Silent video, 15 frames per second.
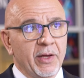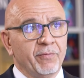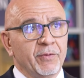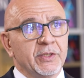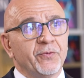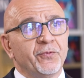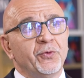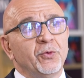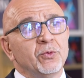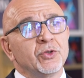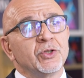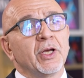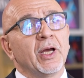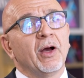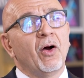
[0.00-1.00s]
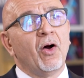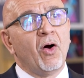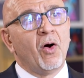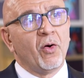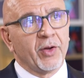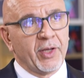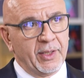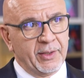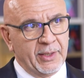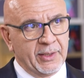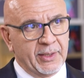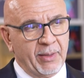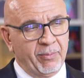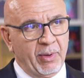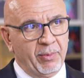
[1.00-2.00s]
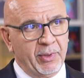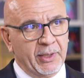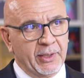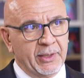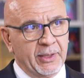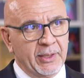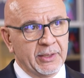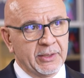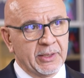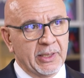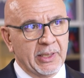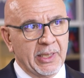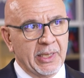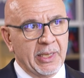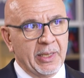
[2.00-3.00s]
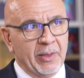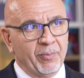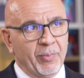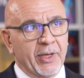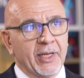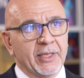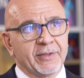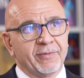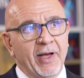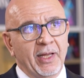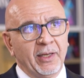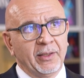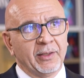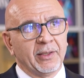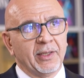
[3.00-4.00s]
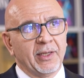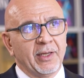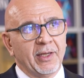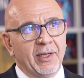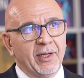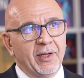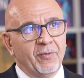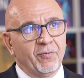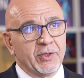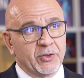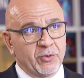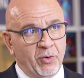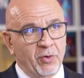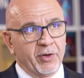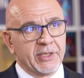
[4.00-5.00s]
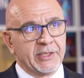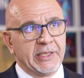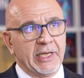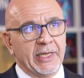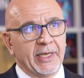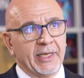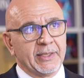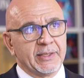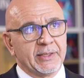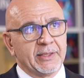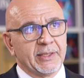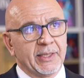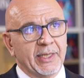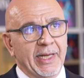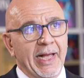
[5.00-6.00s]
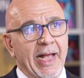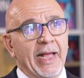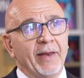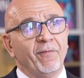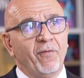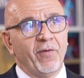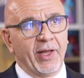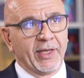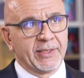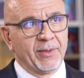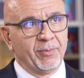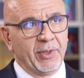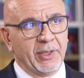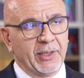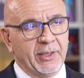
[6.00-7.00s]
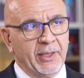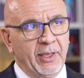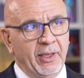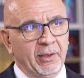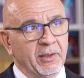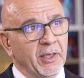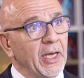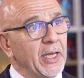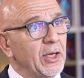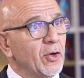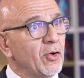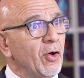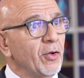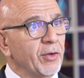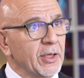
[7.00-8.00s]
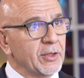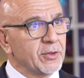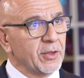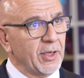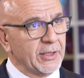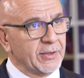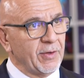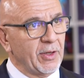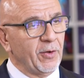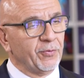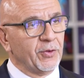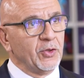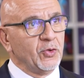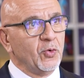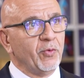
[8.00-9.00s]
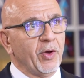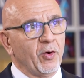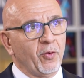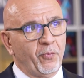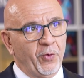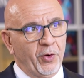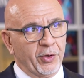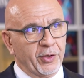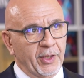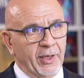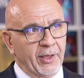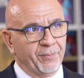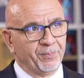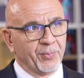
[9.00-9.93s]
with future-oriented capabilities, but as well with strong resilience and flexibility in the context as well of the new way of working.